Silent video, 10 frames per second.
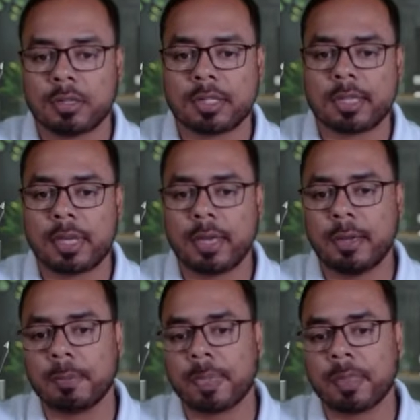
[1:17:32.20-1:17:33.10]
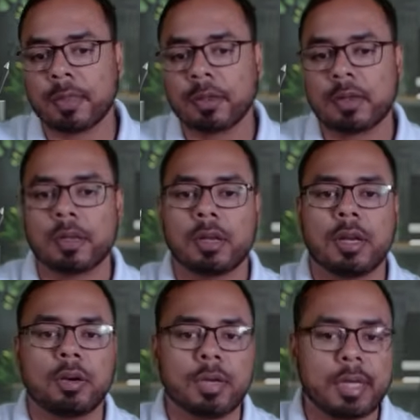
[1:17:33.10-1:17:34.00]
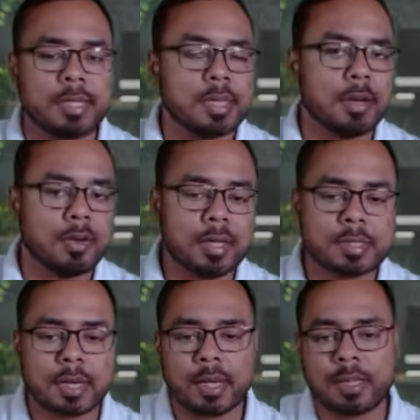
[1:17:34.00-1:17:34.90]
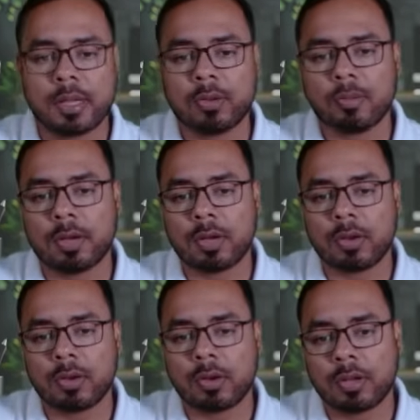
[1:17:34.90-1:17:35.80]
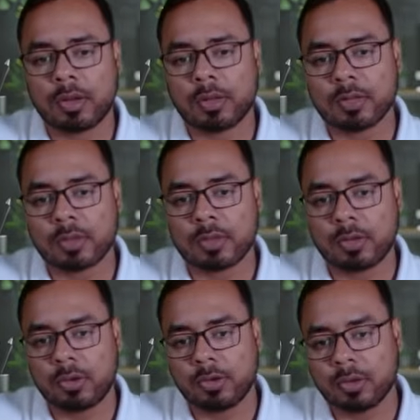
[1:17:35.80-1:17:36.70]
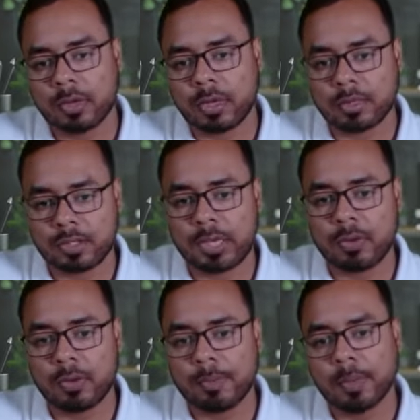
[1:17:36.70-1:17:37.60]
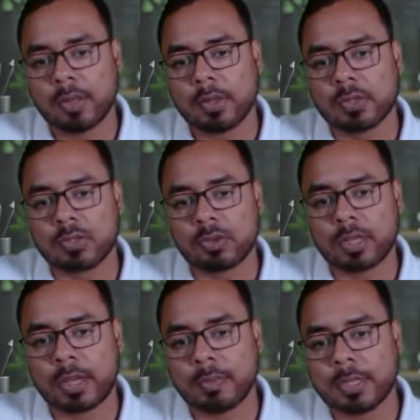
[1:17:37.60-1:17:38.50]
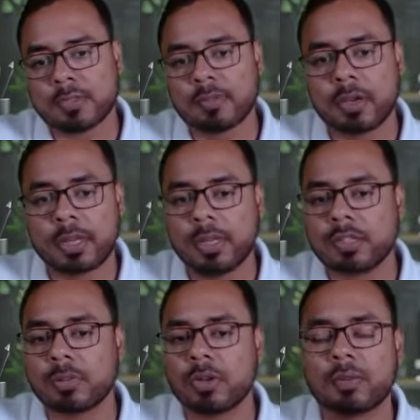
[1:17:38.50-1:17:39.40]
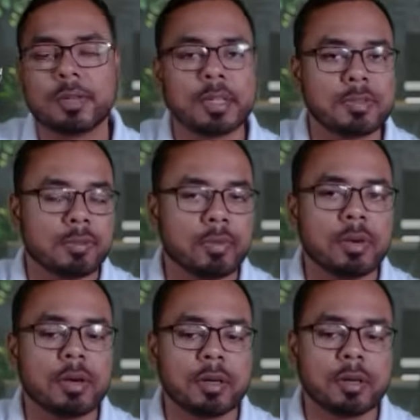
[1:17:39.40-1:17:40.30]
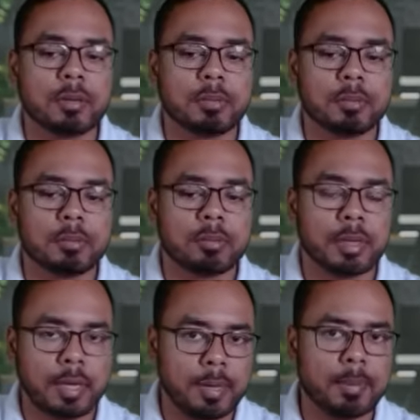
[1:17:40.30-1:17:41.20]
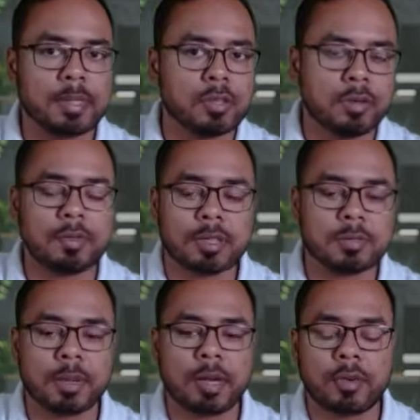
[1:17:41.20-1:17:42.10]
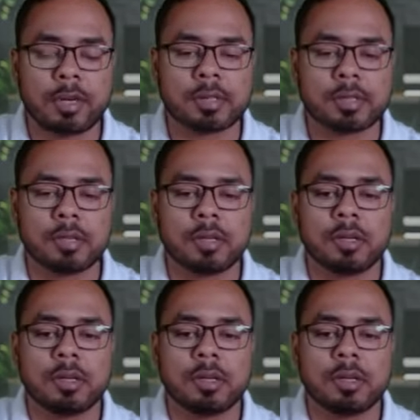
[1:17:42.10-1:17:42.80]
C, D. Now each entry is either 1 or 0. So that means for each one of these 4 elements of this matrix,